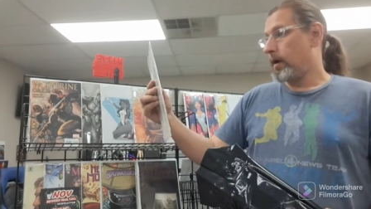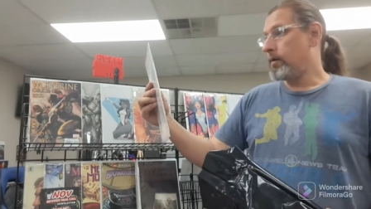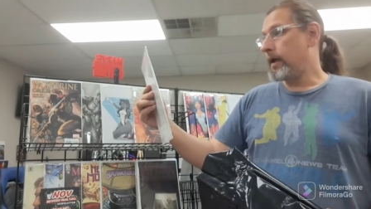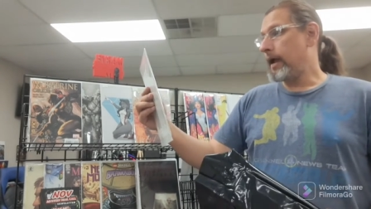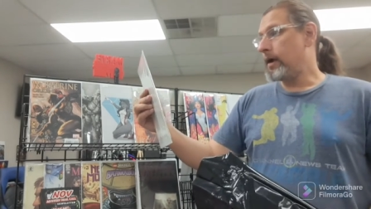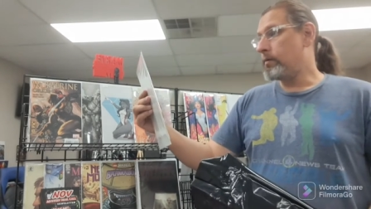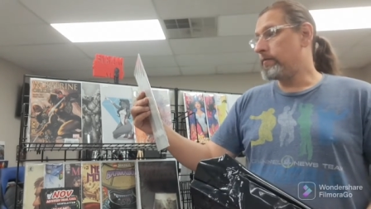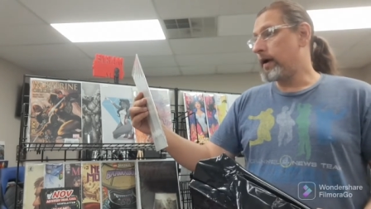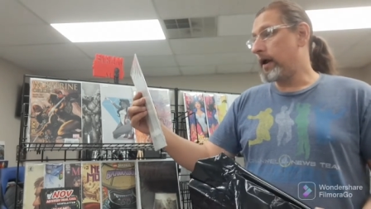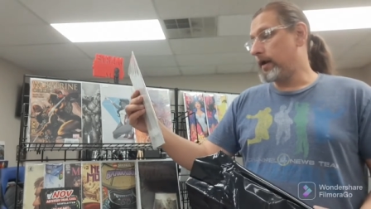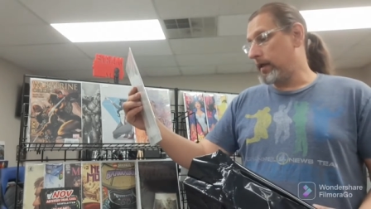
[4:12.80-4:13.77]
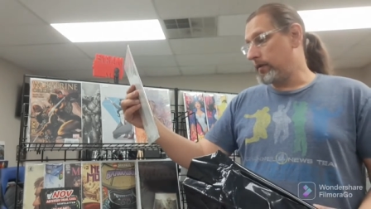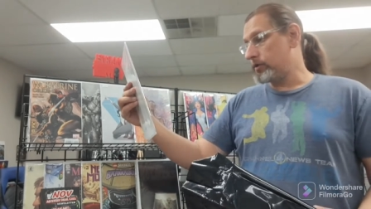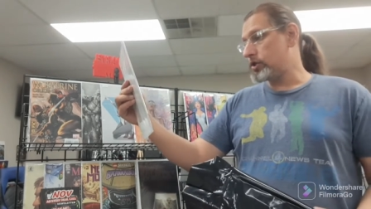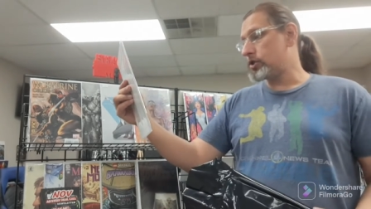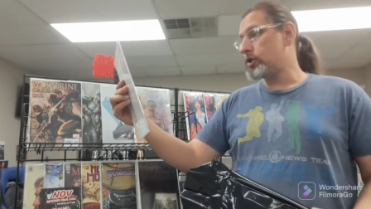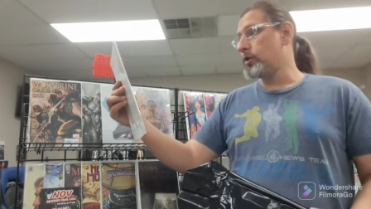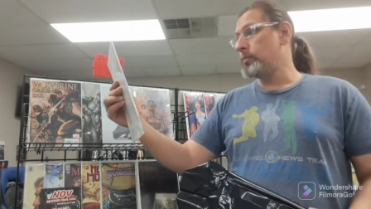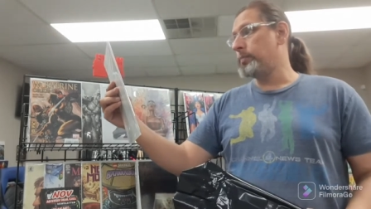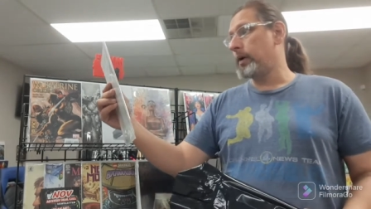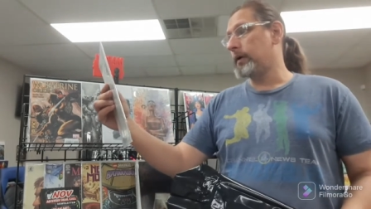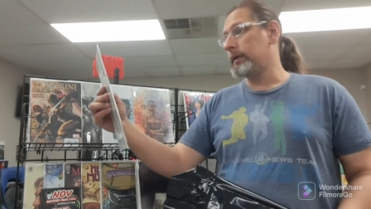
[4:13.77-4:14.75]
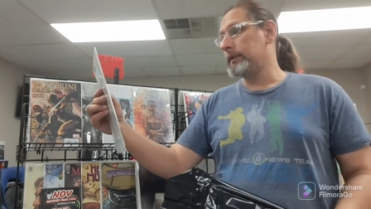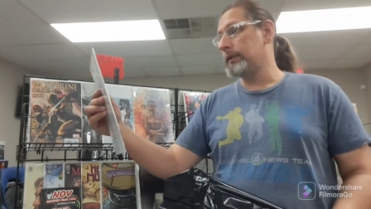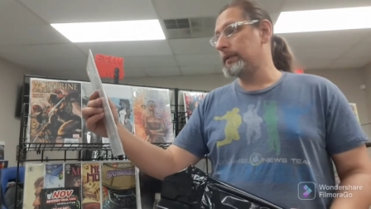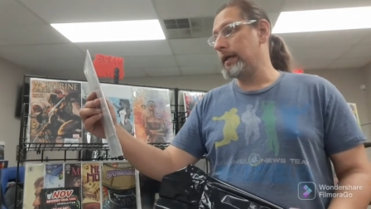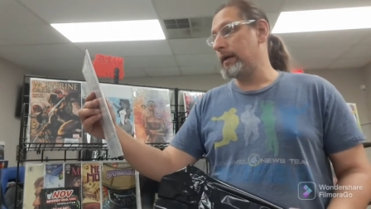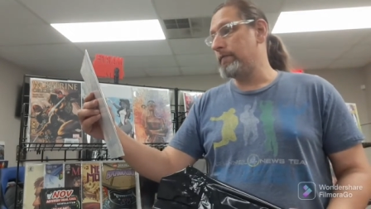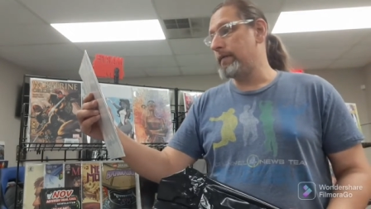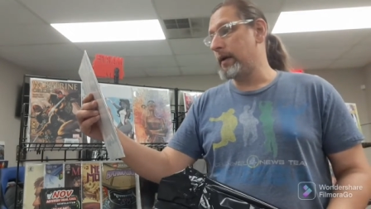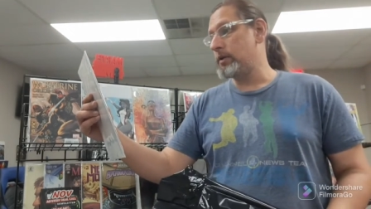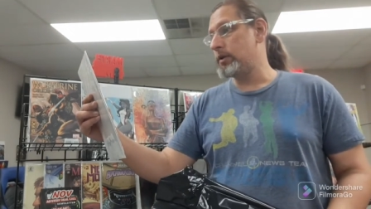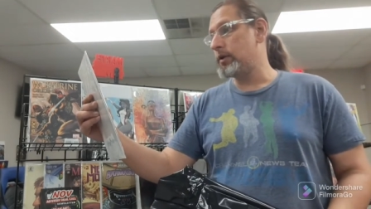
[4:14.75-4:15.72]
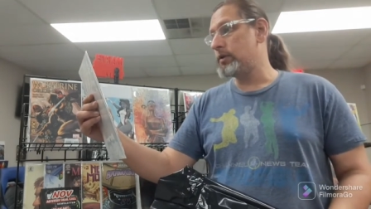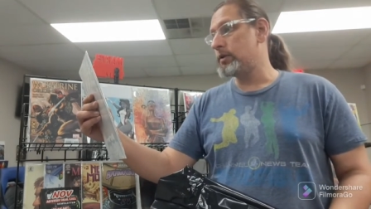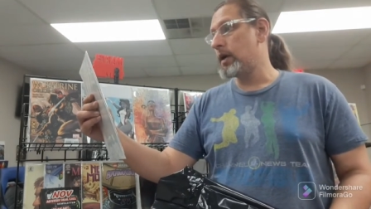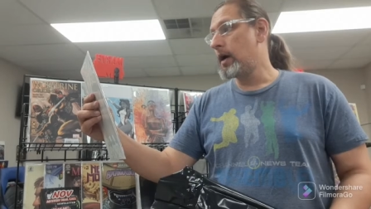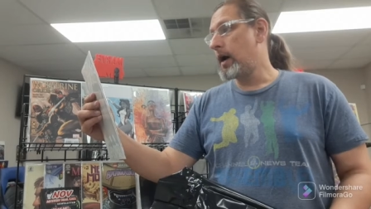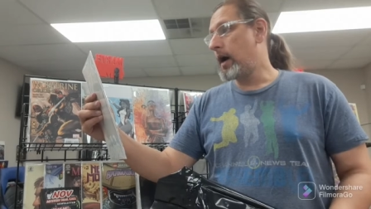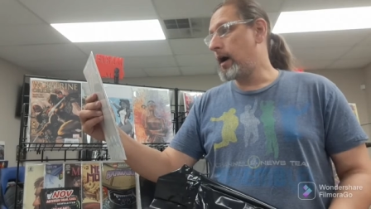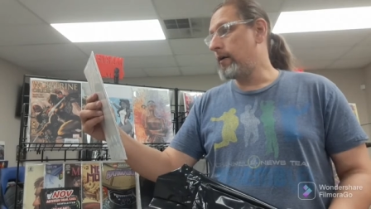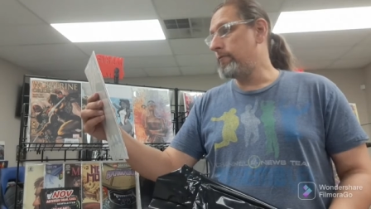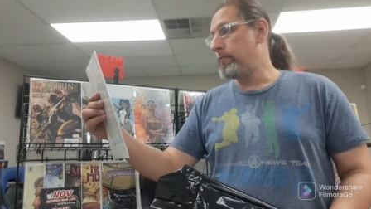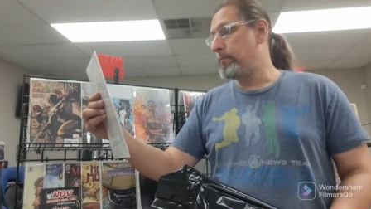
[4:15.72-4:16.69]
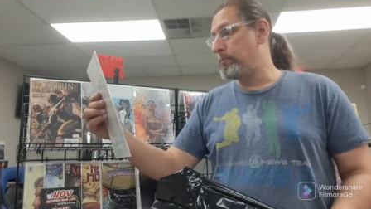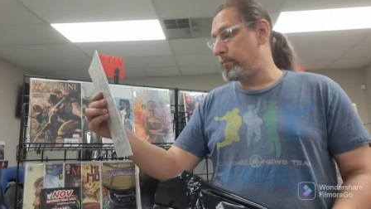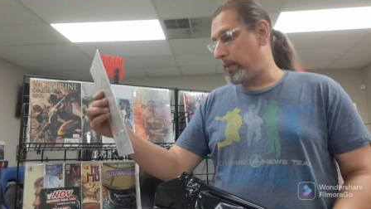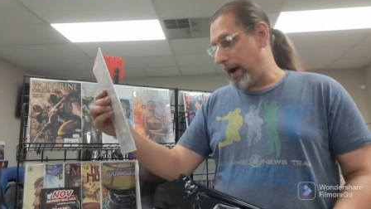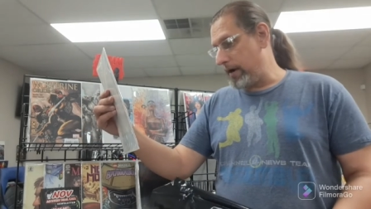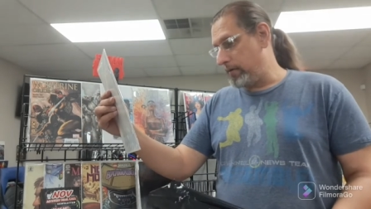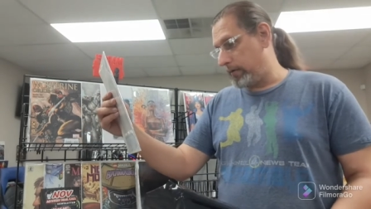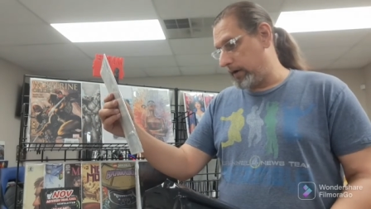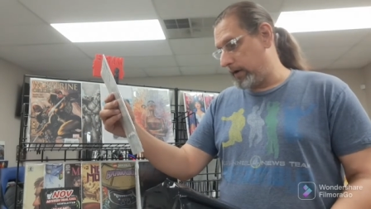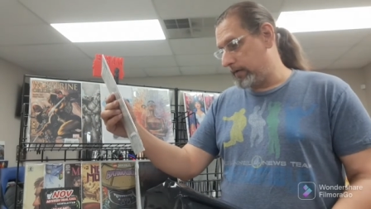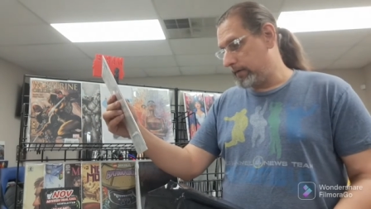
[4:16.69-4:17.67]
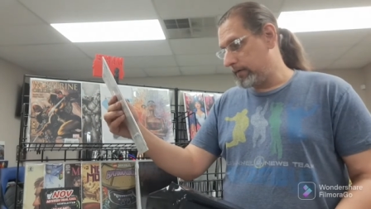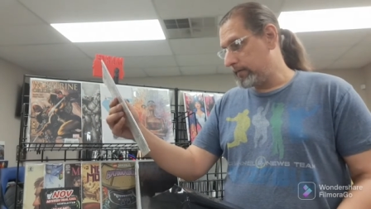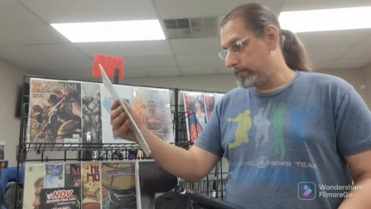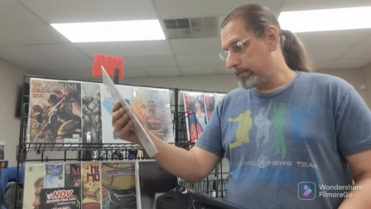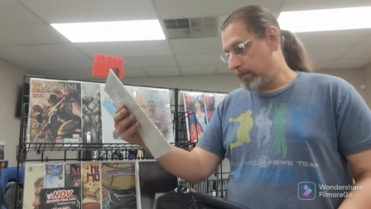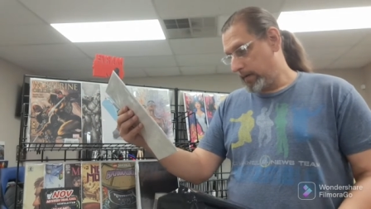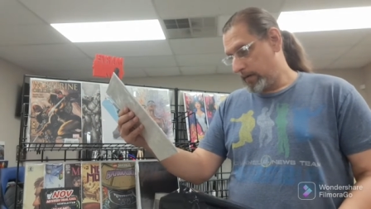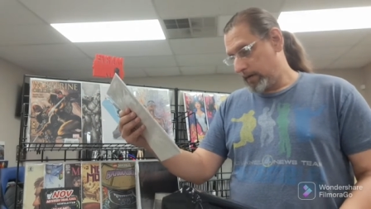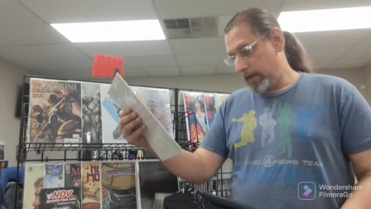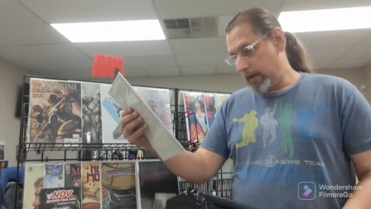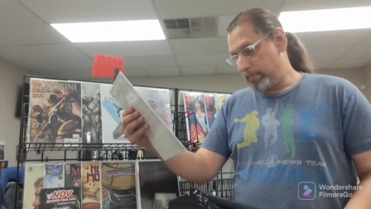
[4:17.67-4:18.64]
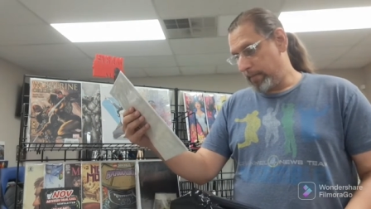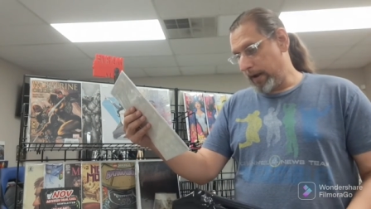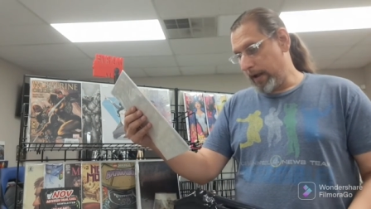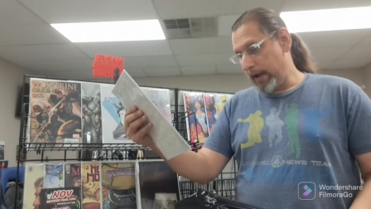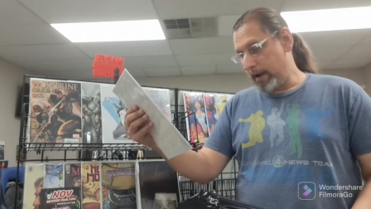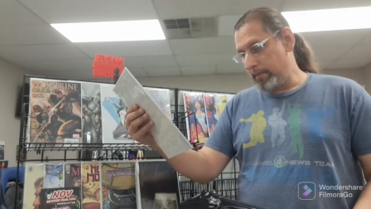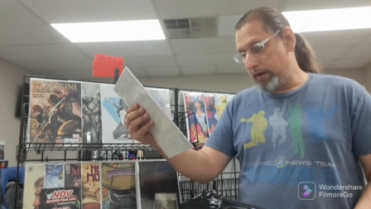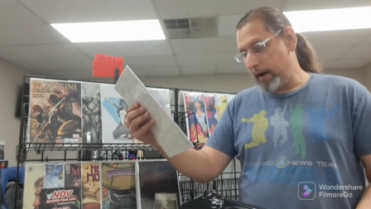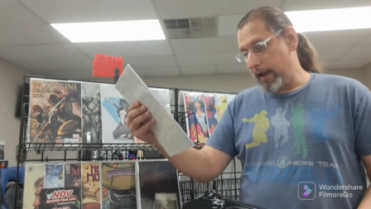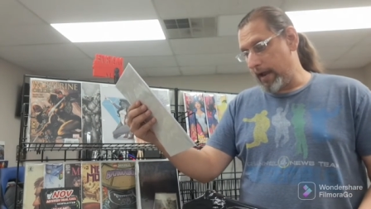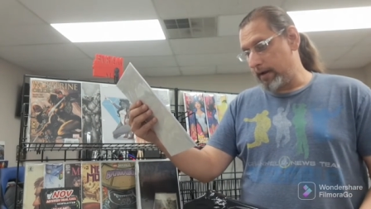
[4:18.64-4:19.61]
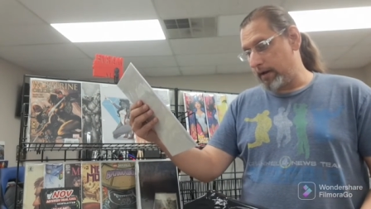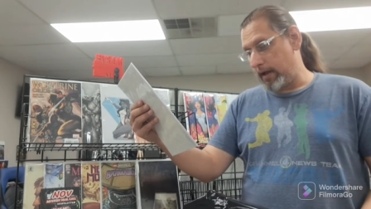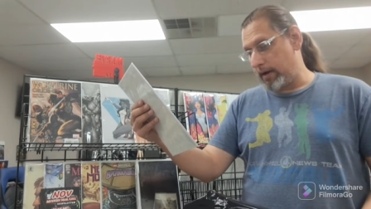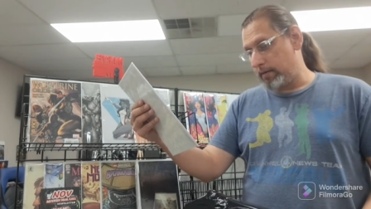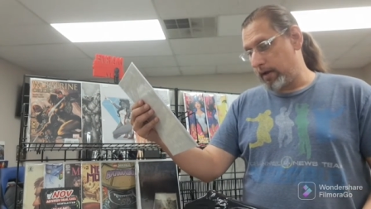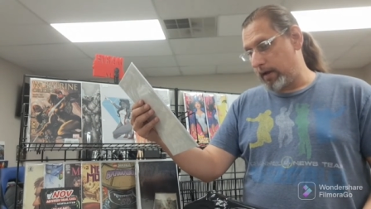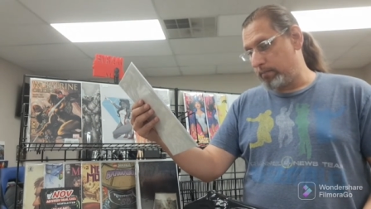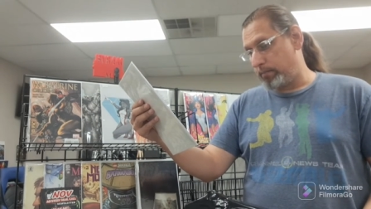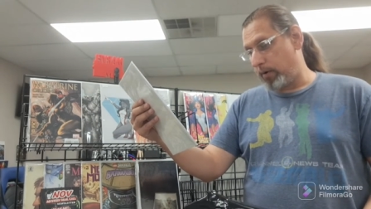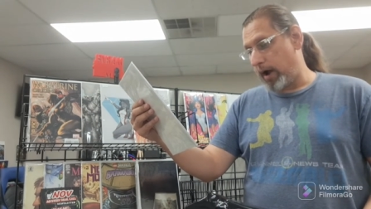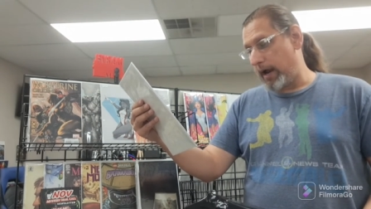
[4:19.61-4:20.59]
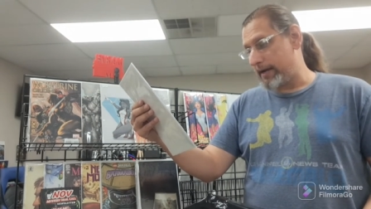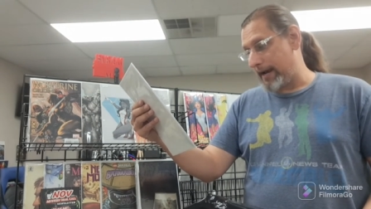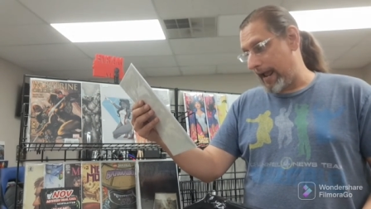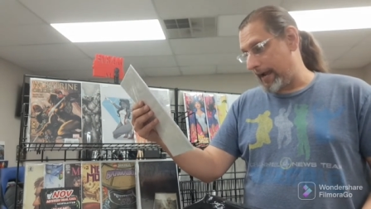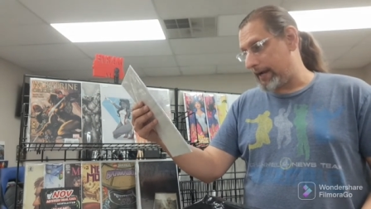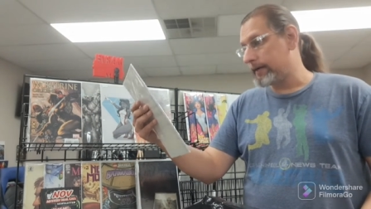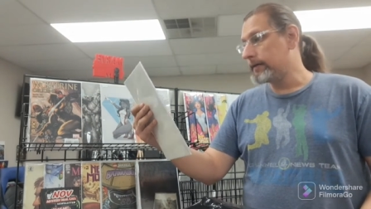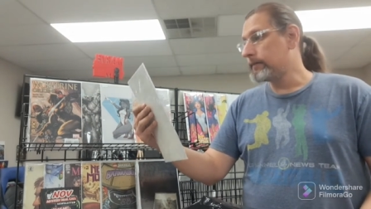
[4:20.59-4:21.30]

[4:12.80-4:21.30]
Okay, we've got another Scoot book. This is The Adventures of Byron okay, by Hammer and, and, and Broadnack.